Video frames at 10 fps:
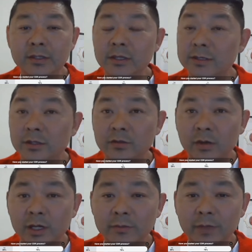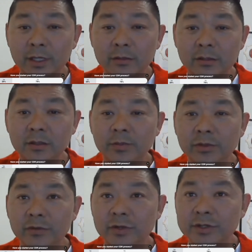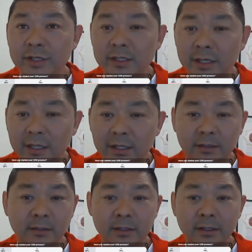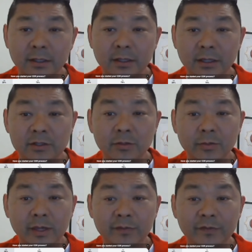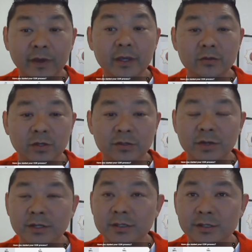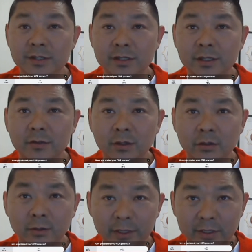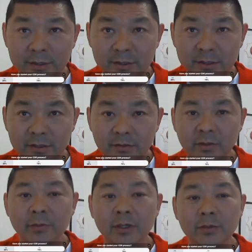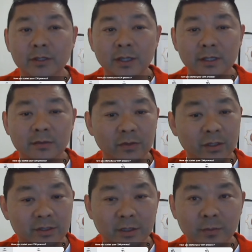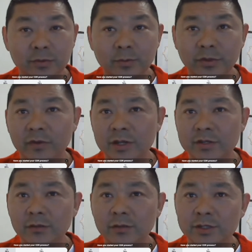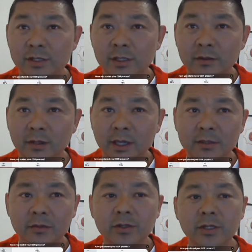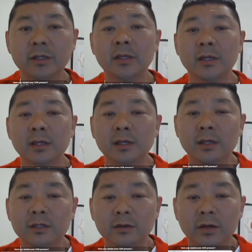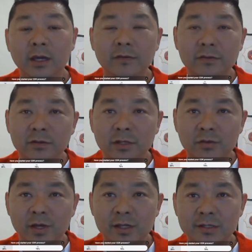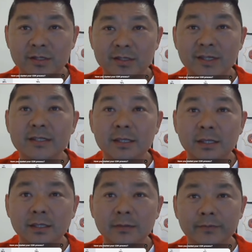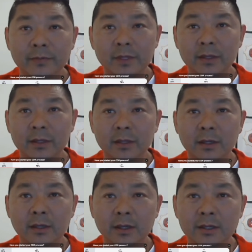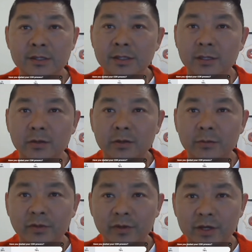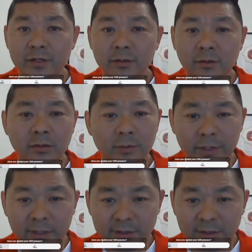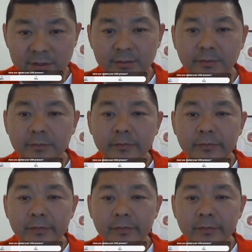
Engineers Australia may not approve your CDR, as you may fail to address the engineering competencies. Remember that, for example, professional engineer category, you have to address 16 engineering professional competencies.